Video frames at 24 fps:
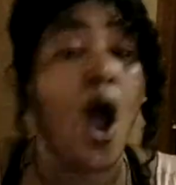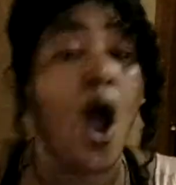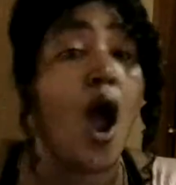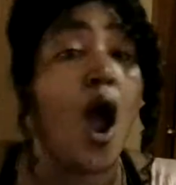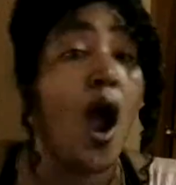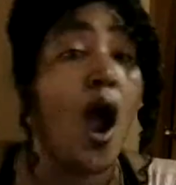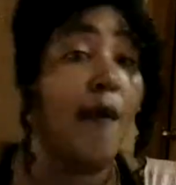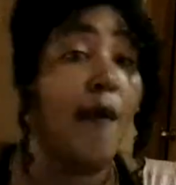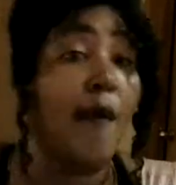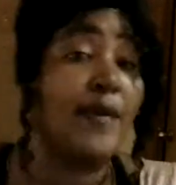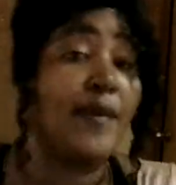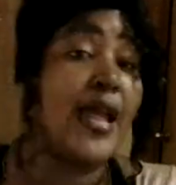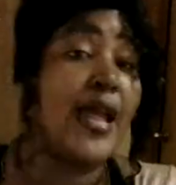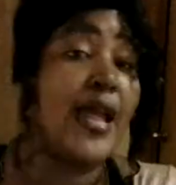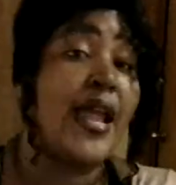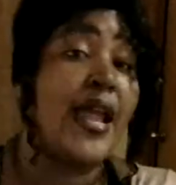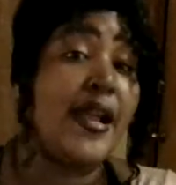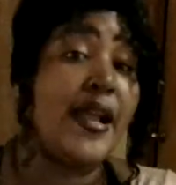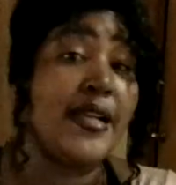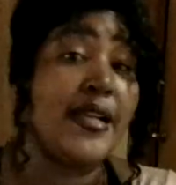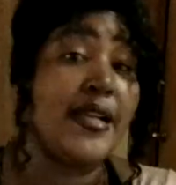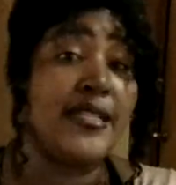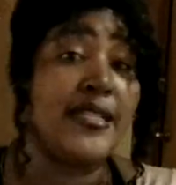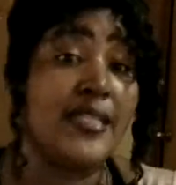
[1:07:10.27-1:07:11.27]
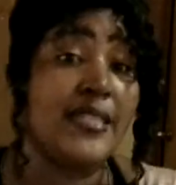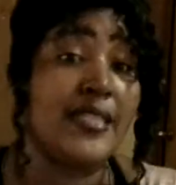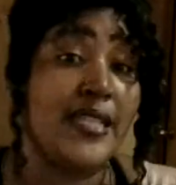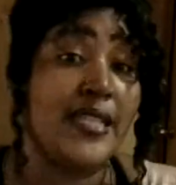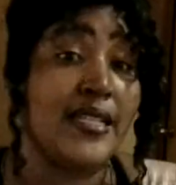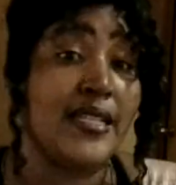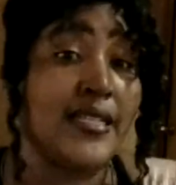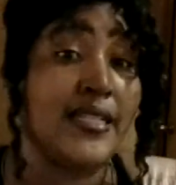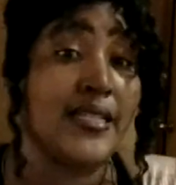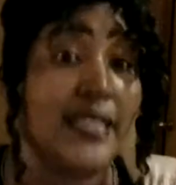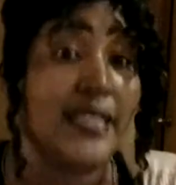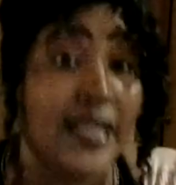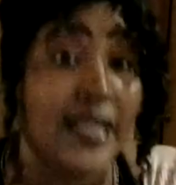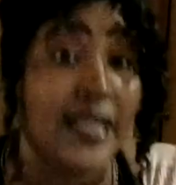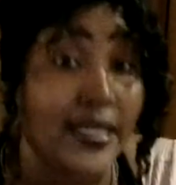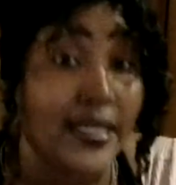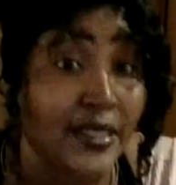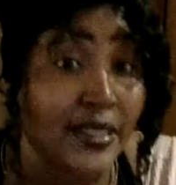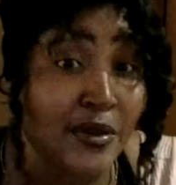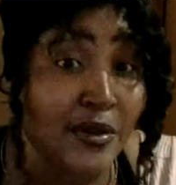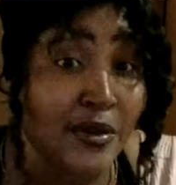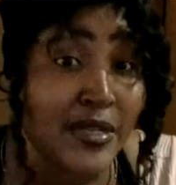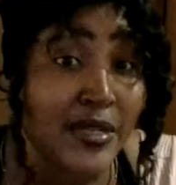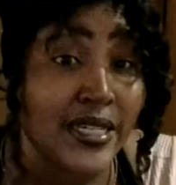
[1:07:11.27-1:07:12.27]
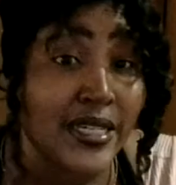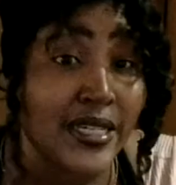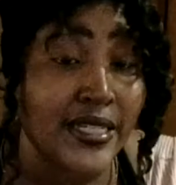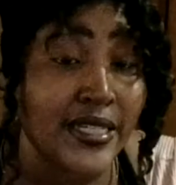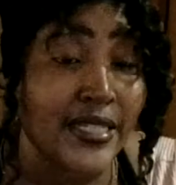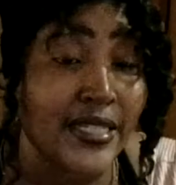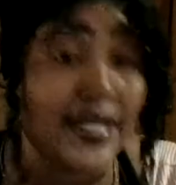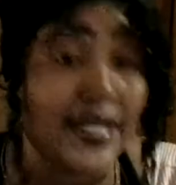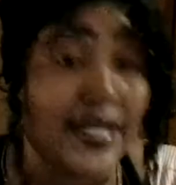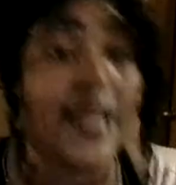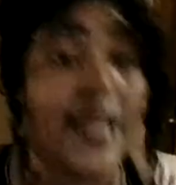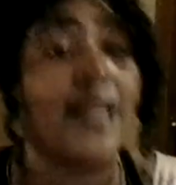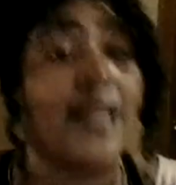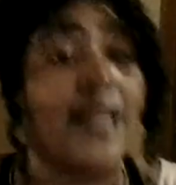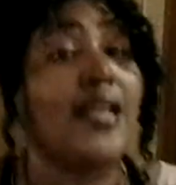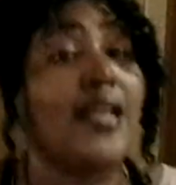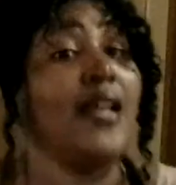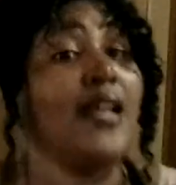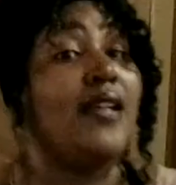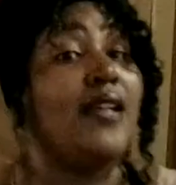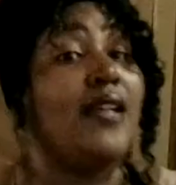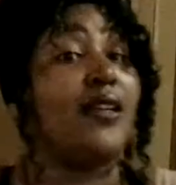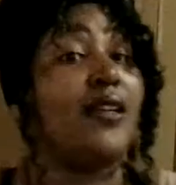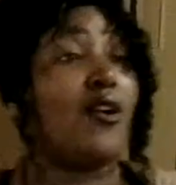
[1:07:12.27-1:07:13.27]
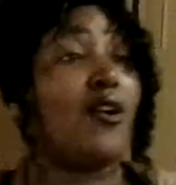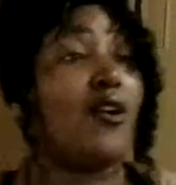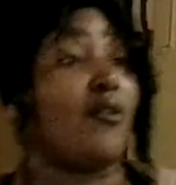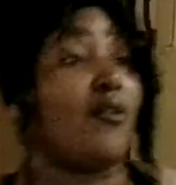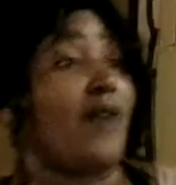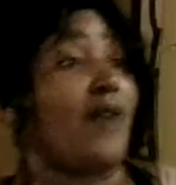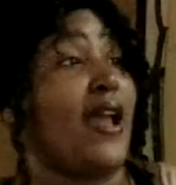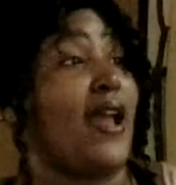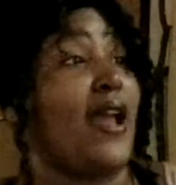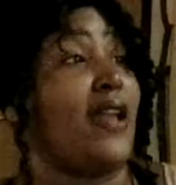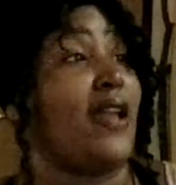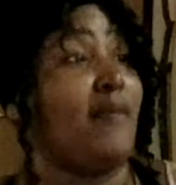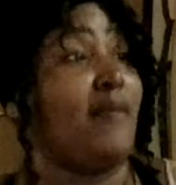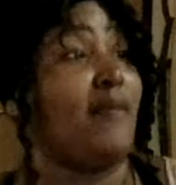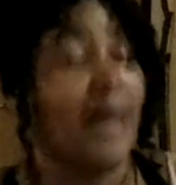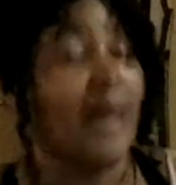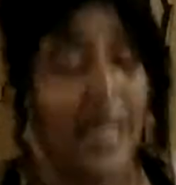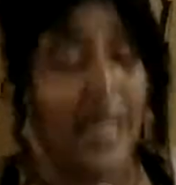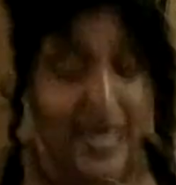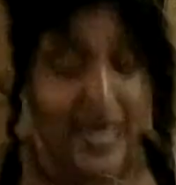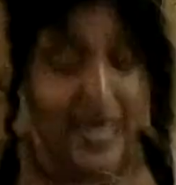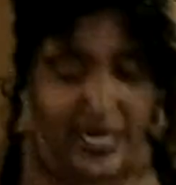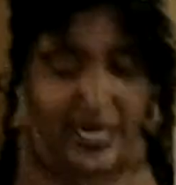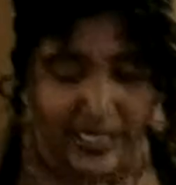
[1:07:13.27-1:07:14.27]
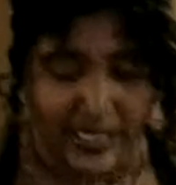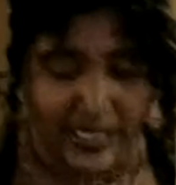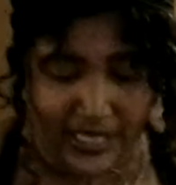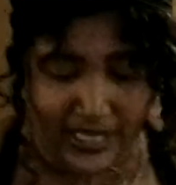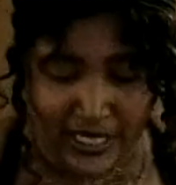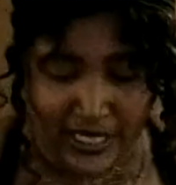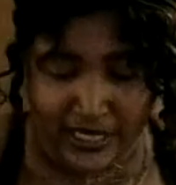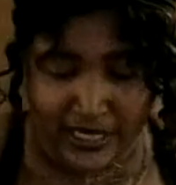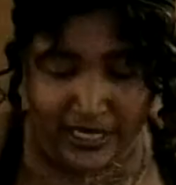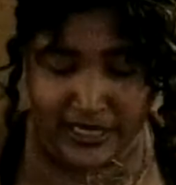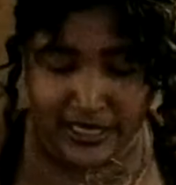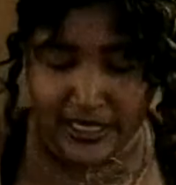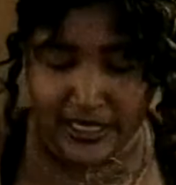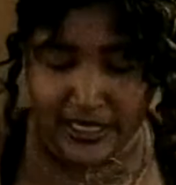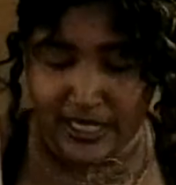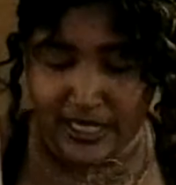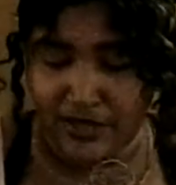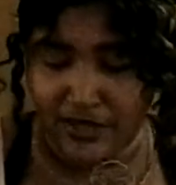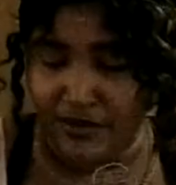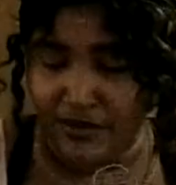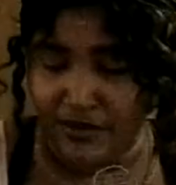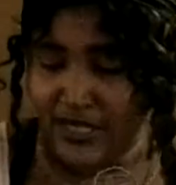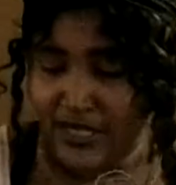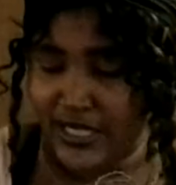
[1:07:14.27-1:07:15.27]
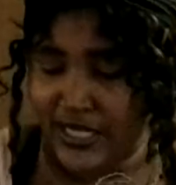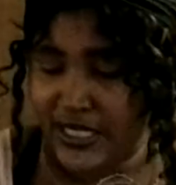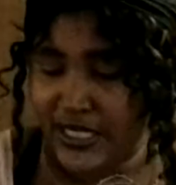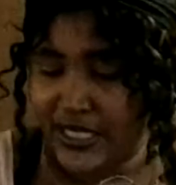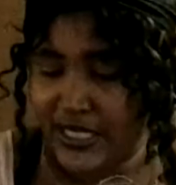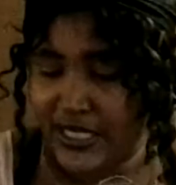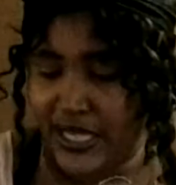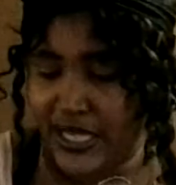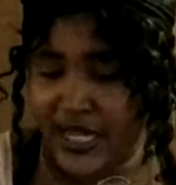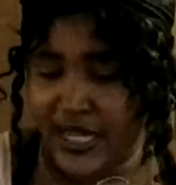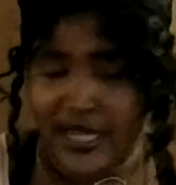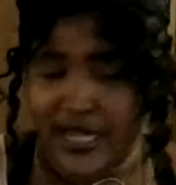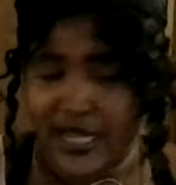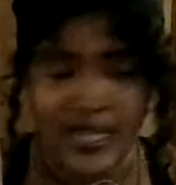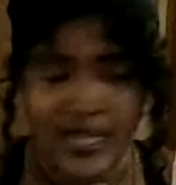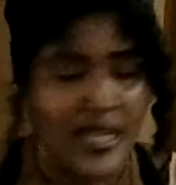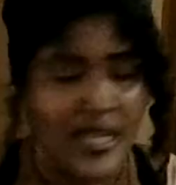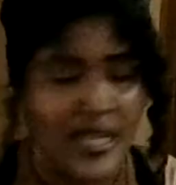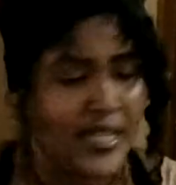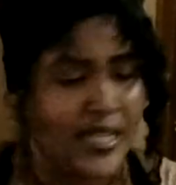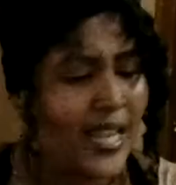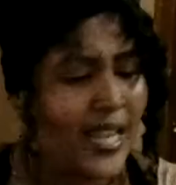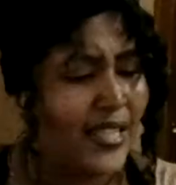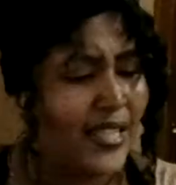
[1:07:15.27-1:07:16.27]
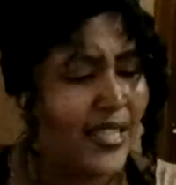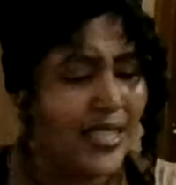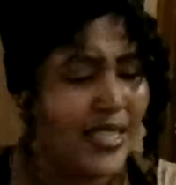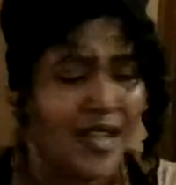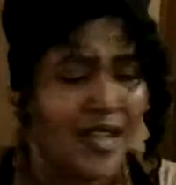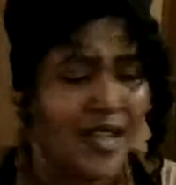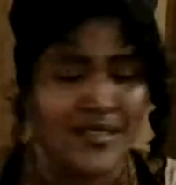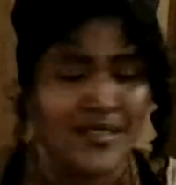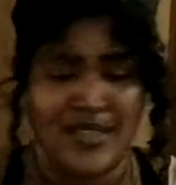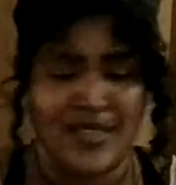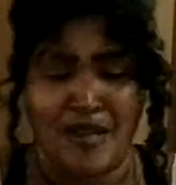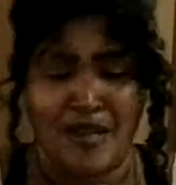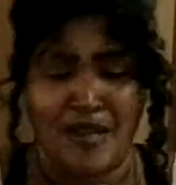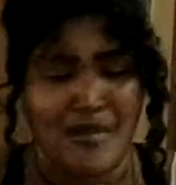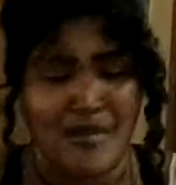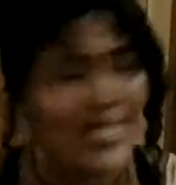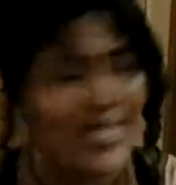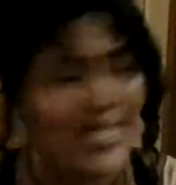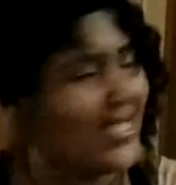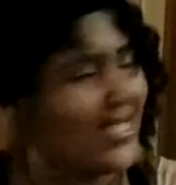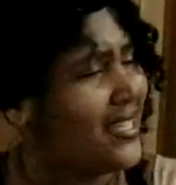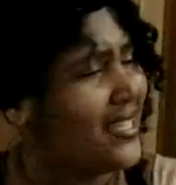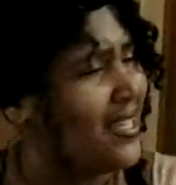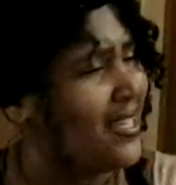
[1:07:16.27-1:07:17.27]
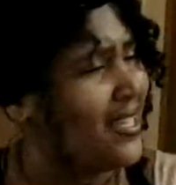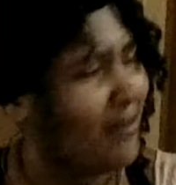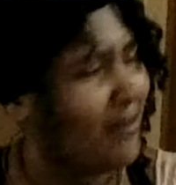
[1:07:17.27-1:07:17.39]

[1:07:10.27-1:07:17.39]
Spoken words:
Our parents didn't see through this shit. The grandparents didn't see through this shit. They talk so much shit